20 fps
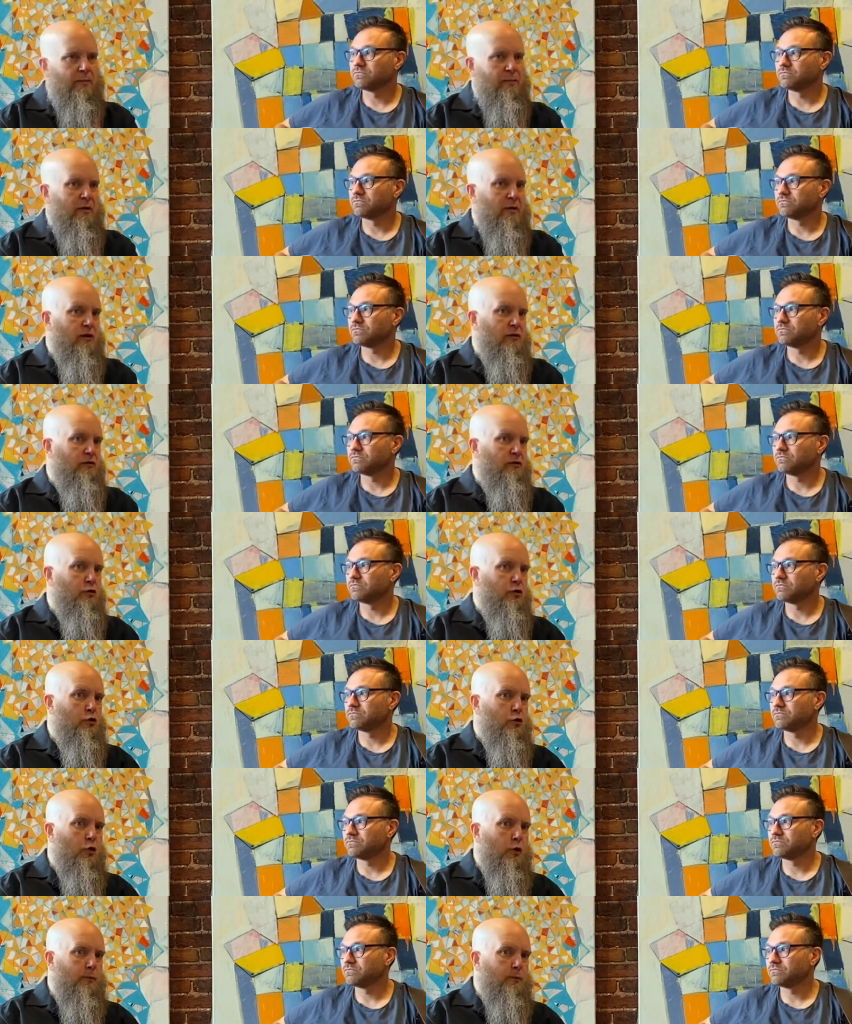Speaker 1: can be a
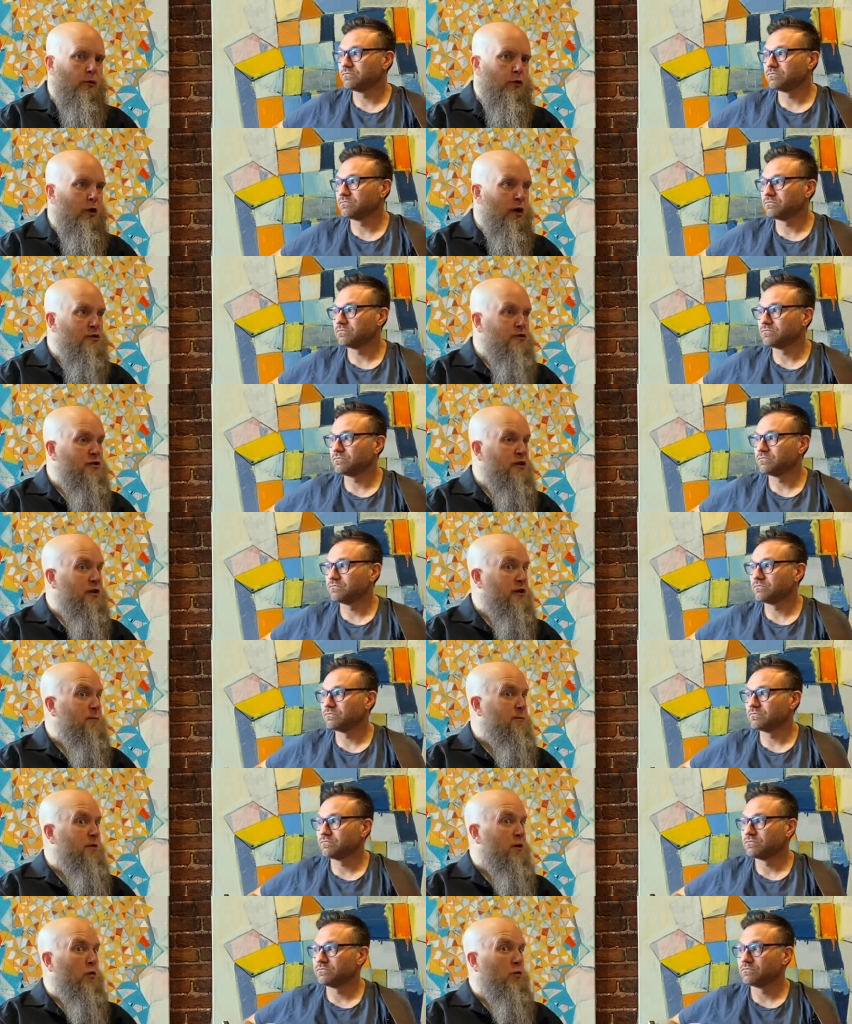two chord
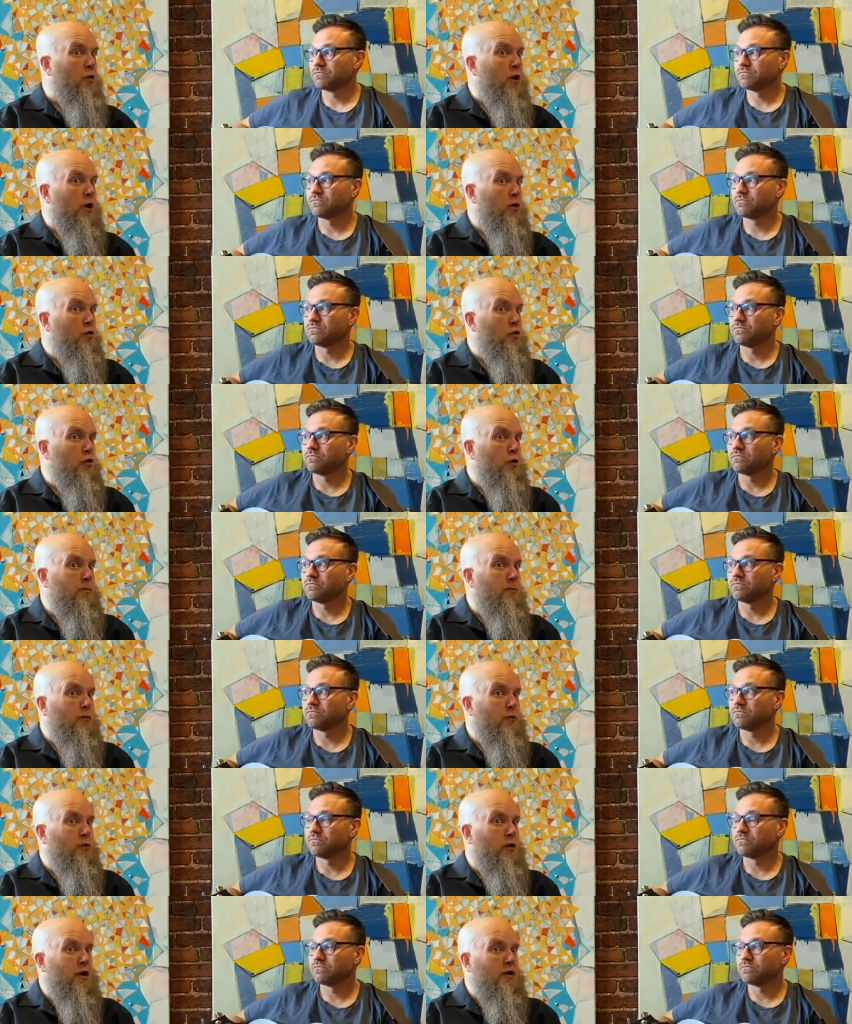progression, it can be a one
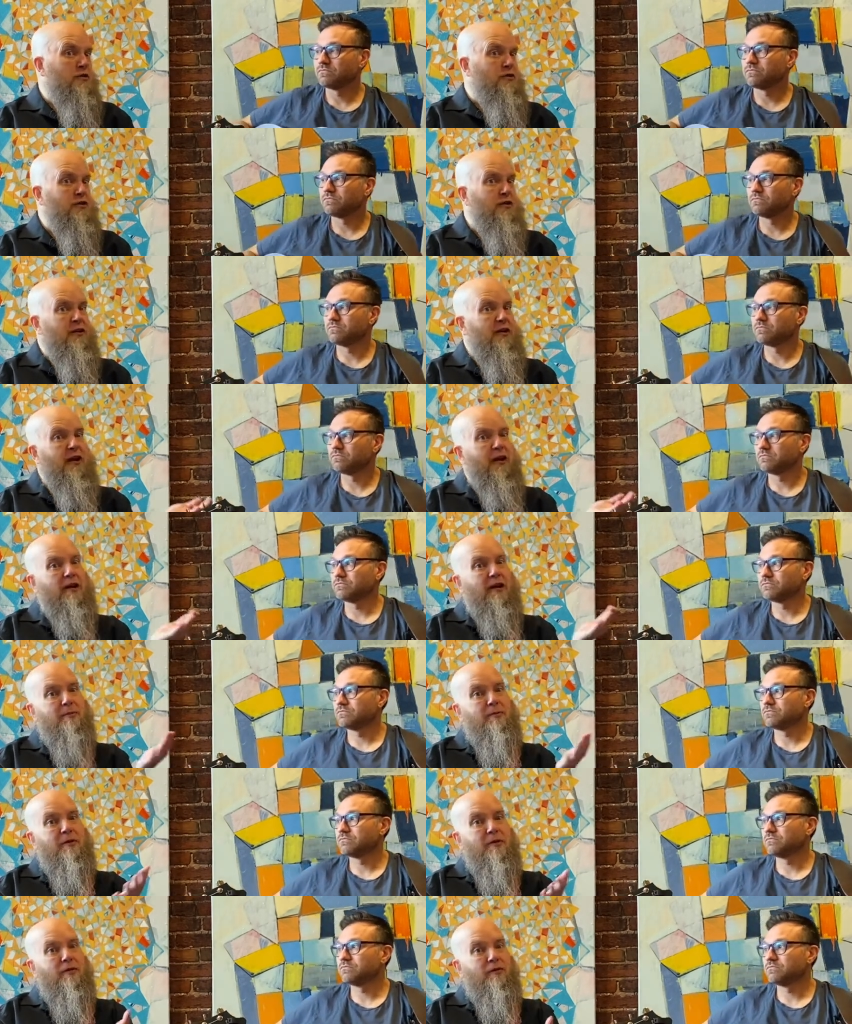chord progression,
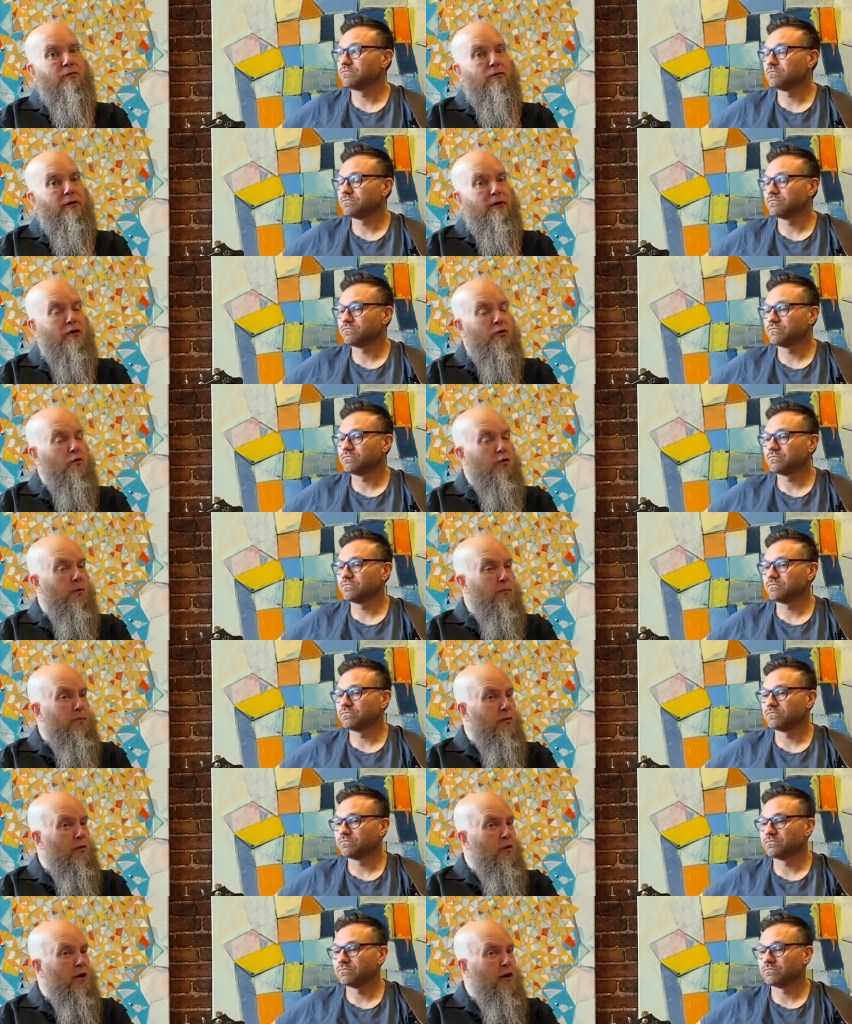it can be a three
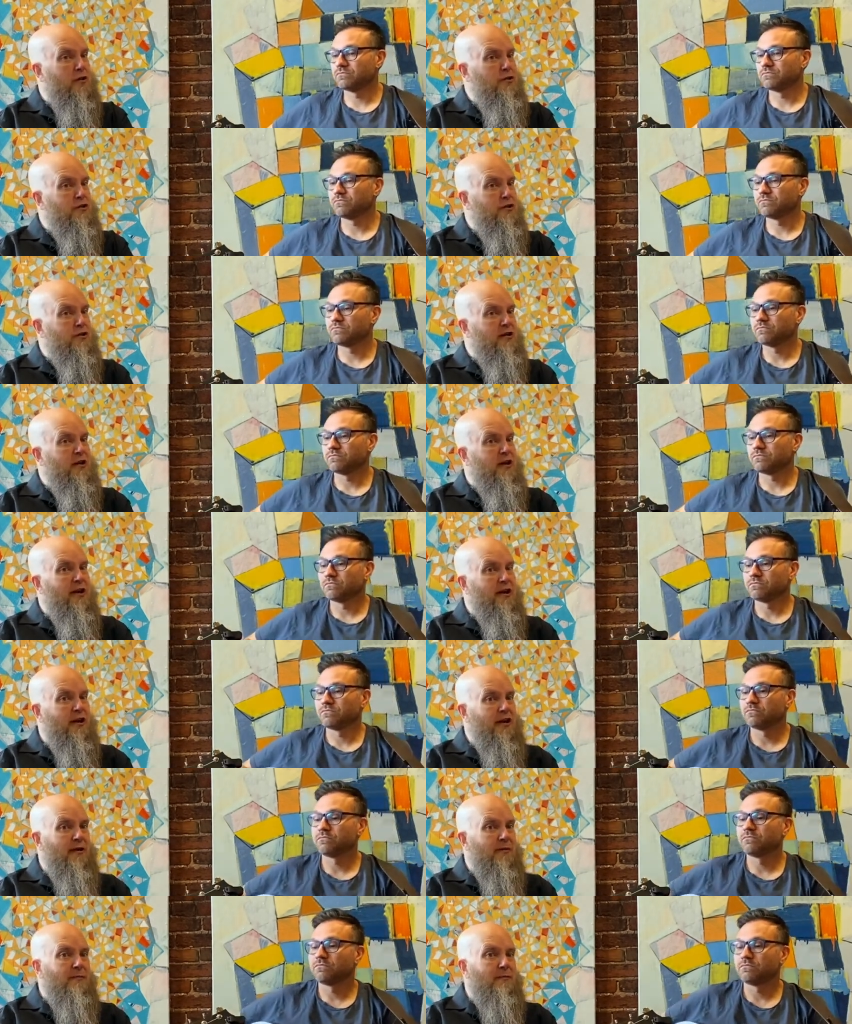chord progression,
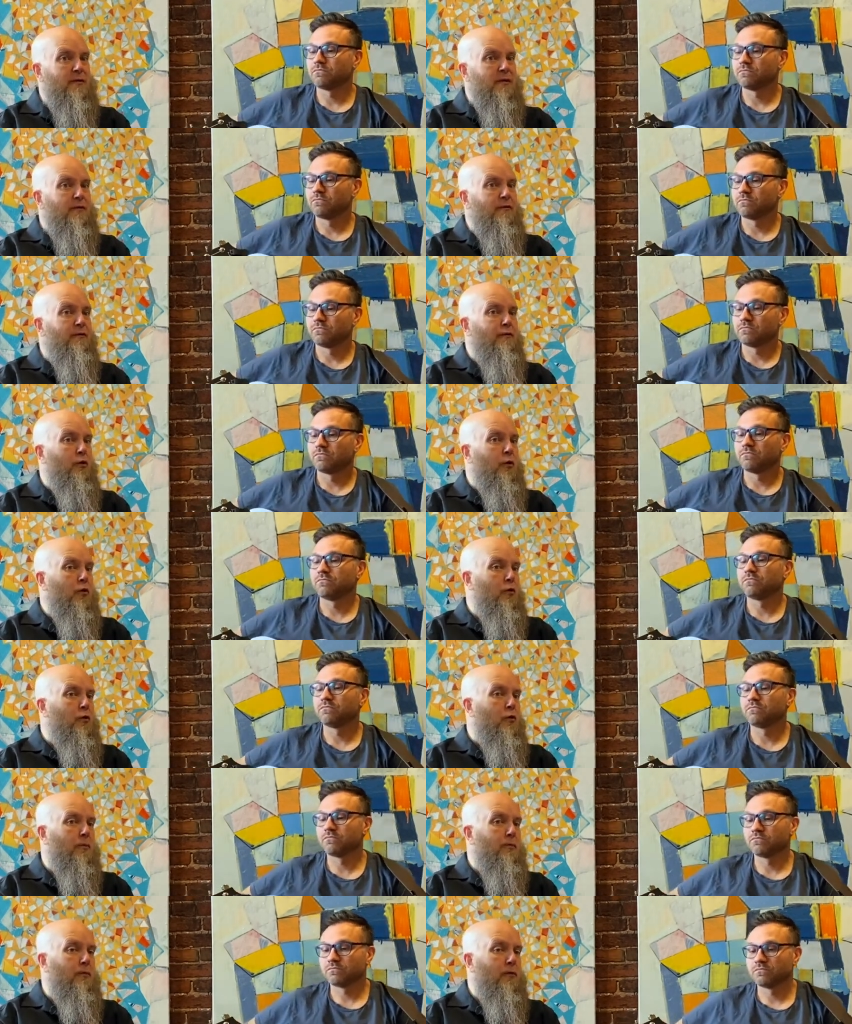it can be a
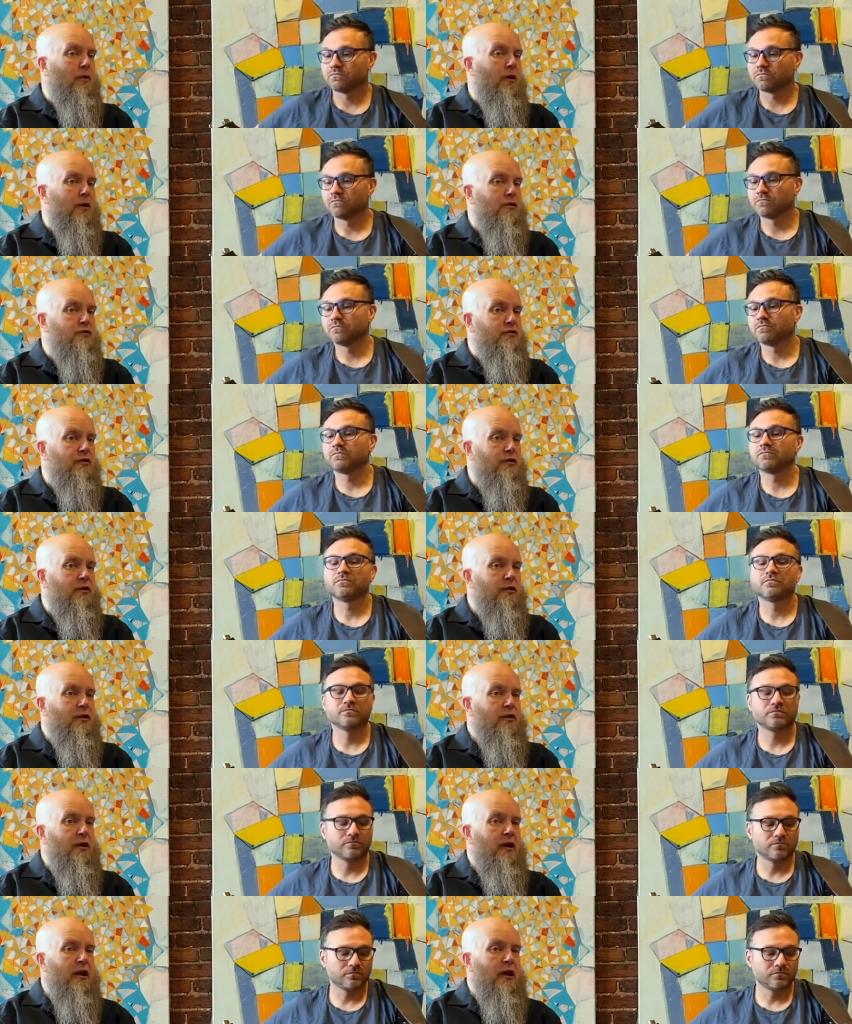four chord progression.